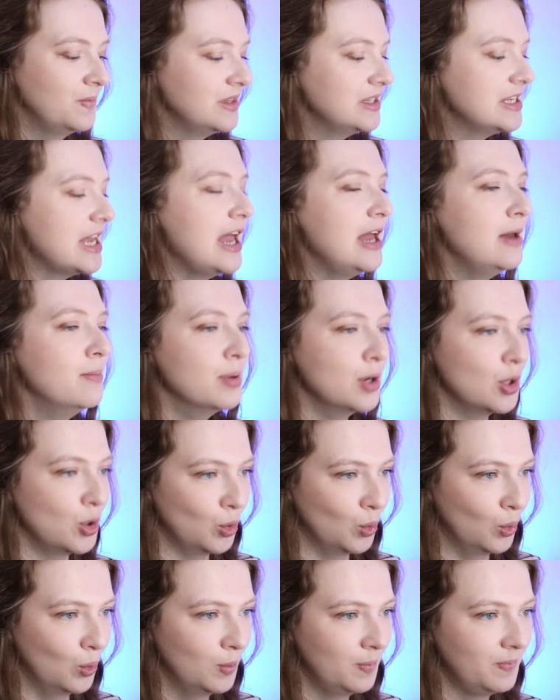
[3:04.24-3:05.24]

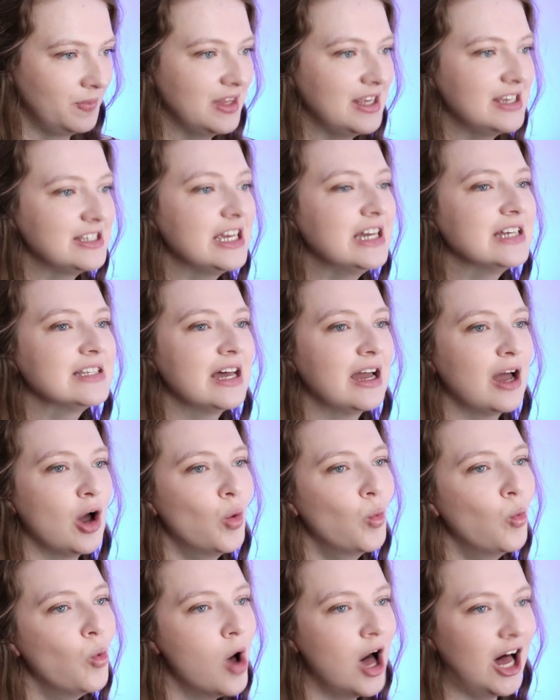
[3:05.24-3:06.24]
table. They say it like a
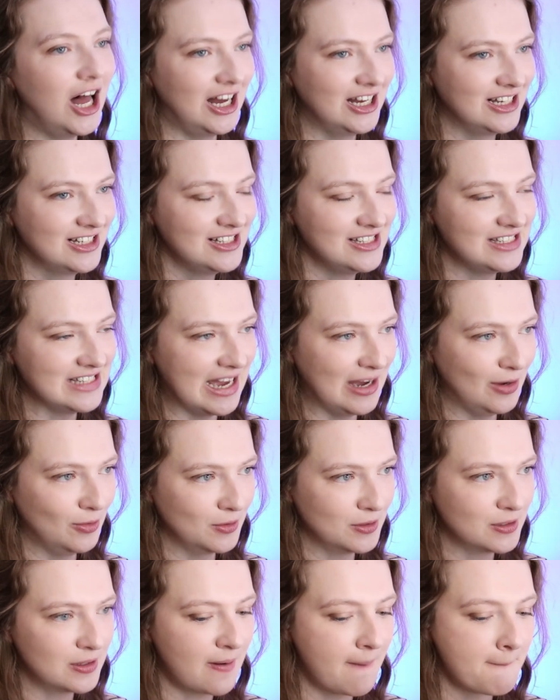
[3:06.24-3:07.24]
w
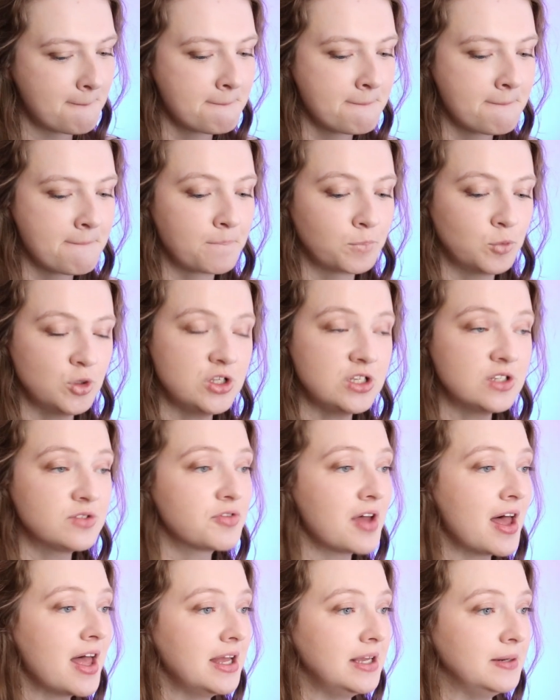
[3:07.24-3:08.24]
sound, which is
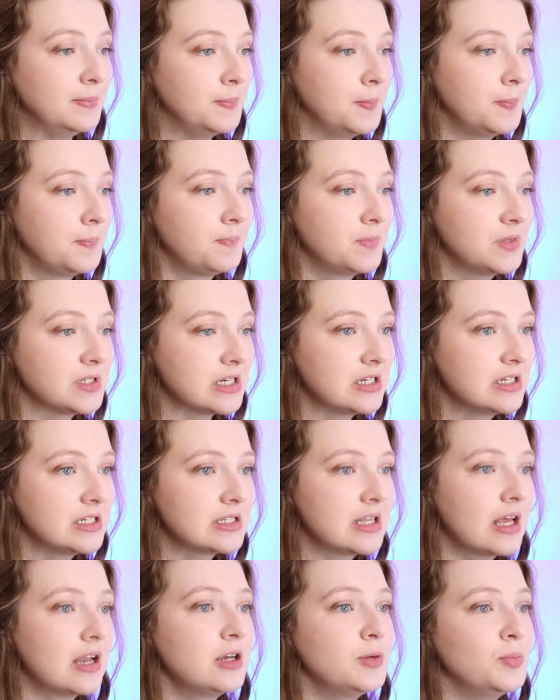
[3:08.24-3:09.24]
fine. It's
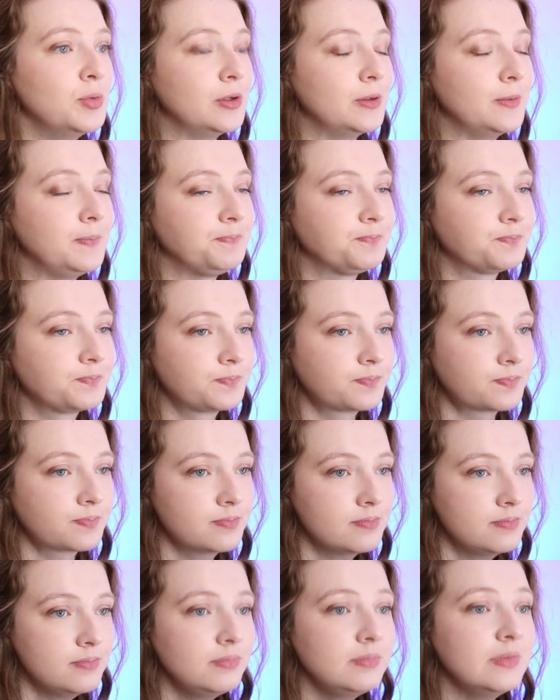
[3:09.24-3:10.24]
understandable.
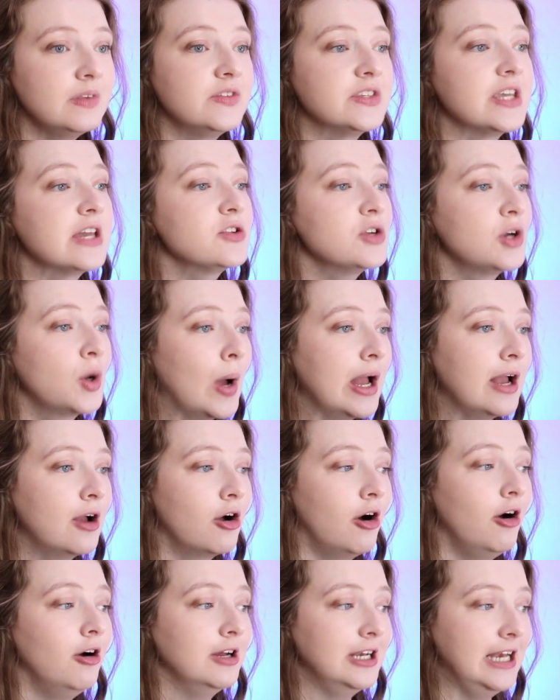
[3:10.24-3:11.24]
It's actually quite
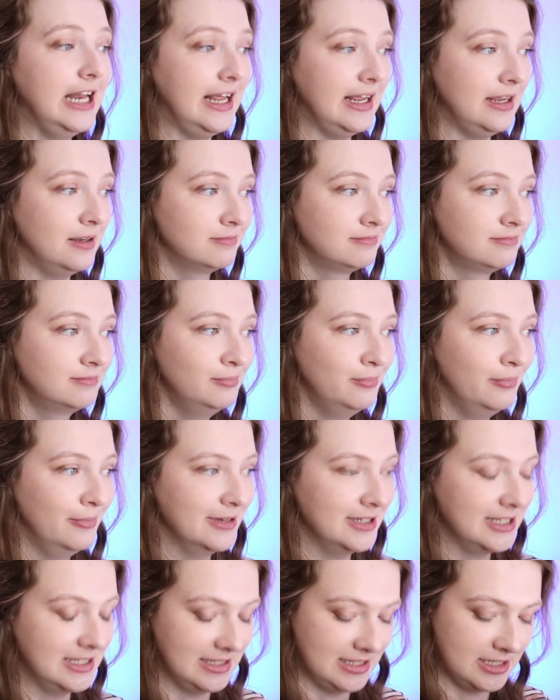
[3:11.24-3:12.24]
Cockney,
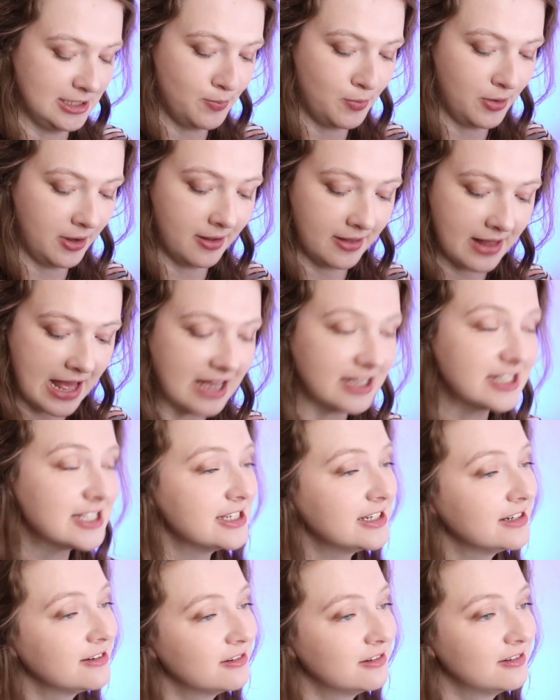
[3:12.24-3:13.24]
which is a typical
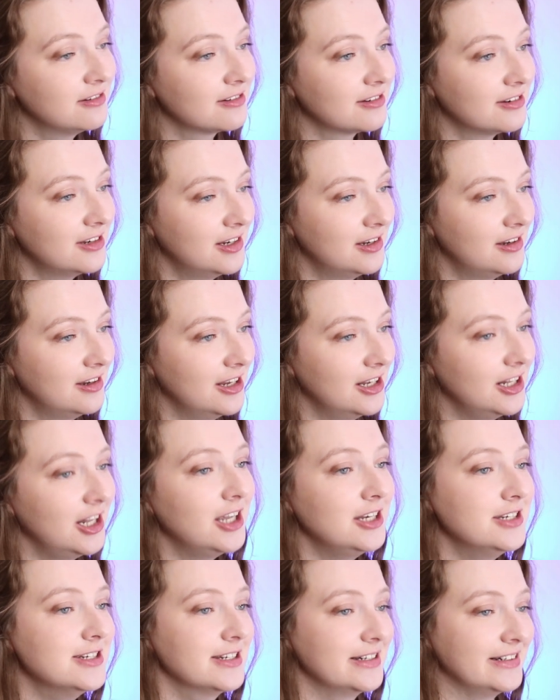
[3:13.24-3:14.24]
accent in
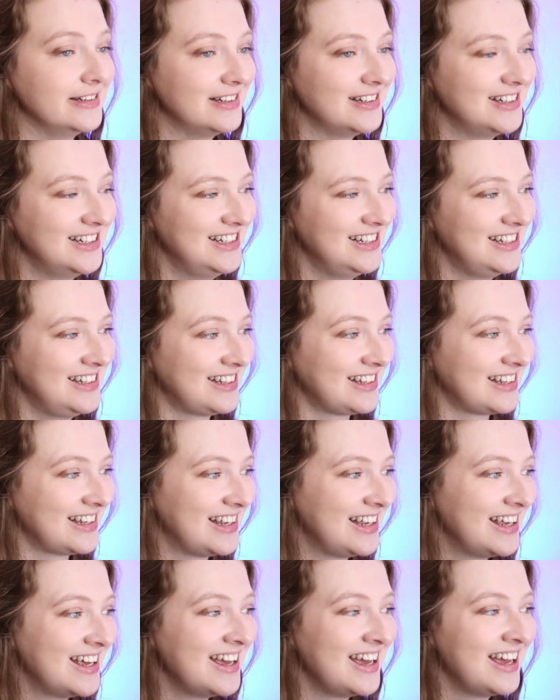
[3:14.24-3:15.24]
London.
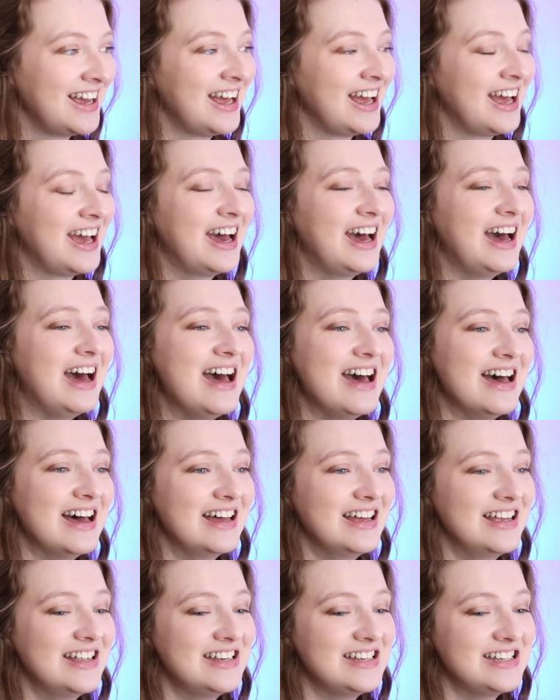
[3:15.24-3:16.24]

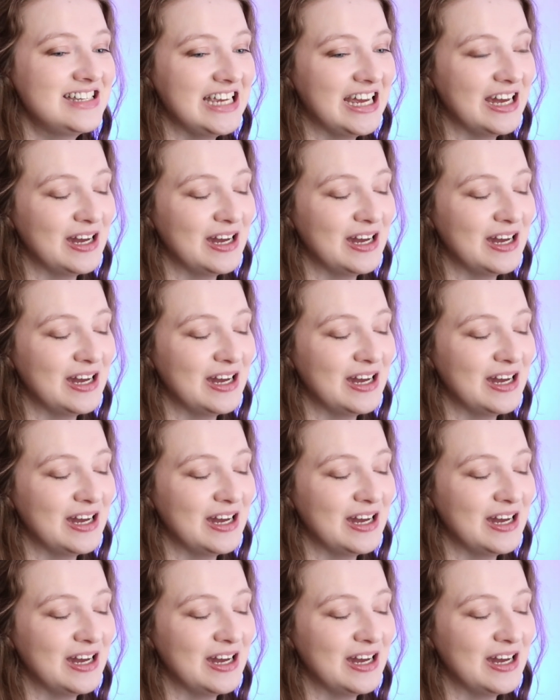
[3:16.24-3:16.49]
And,